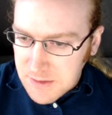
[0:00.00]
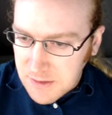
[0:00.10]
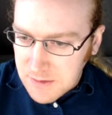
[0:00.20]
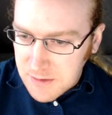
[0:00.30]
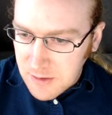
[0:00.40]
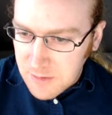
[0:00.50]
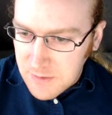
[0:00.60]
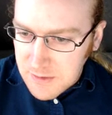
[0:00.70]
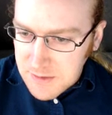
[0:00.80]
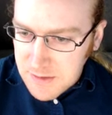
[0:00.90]
I can Atari. If he
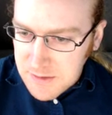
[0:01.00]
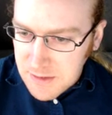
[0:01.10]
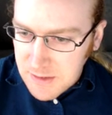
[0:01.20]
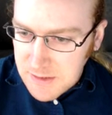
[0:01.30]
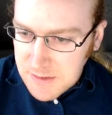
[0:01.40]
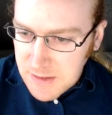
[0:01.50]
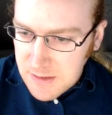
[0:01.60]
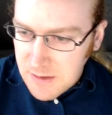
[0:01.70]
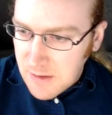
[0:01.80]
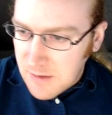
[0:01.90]
extends, I can extend.